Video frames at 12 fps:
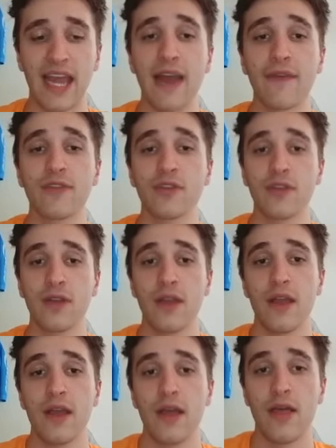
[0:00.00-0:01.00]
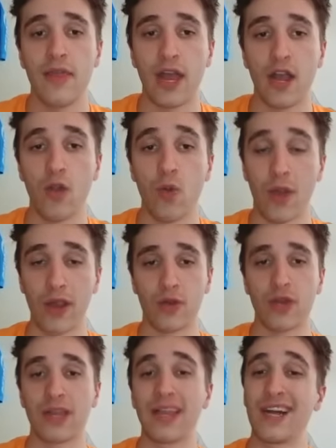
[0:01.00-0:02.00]
after they
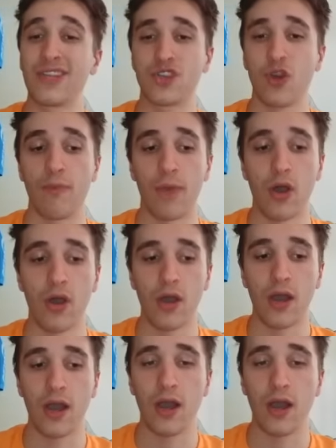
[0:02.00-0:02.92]
acquired Lonzo Ball.